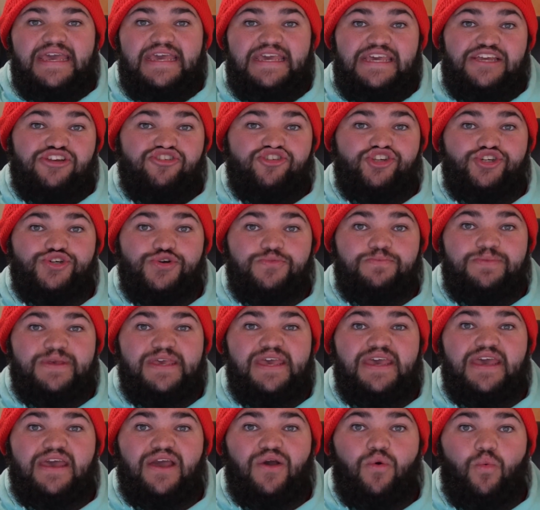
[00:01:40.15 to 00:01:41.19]
into
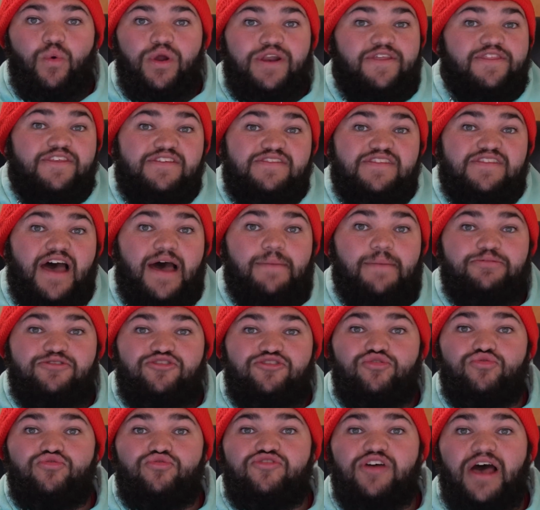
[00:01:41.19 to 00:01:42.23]
being one of the top two,